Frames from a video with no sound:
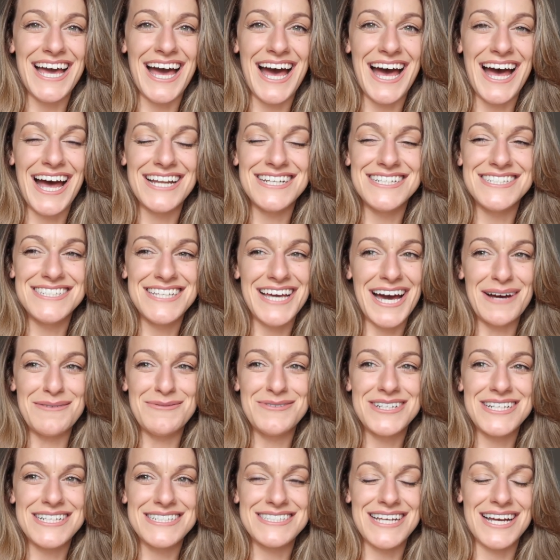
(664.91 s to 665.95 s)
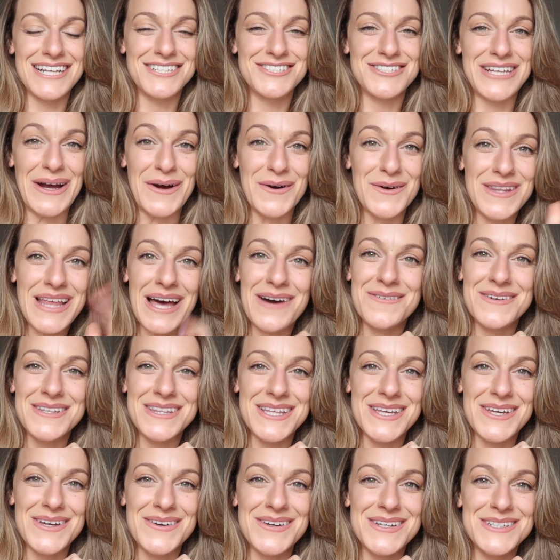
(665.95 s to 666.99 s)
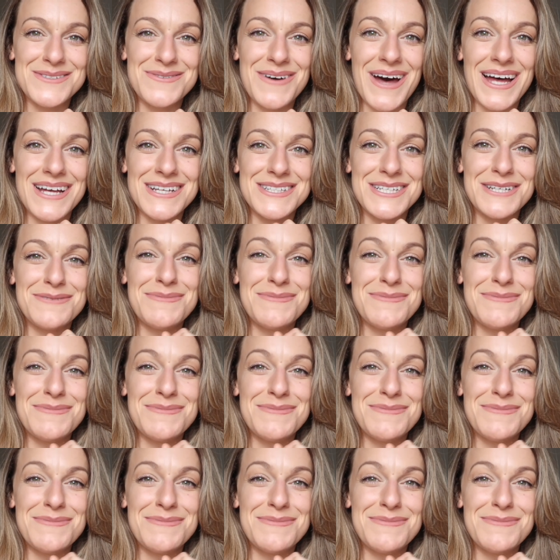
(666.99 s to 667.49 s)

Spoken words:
and yeah, I'm really excited to share all that with you as well.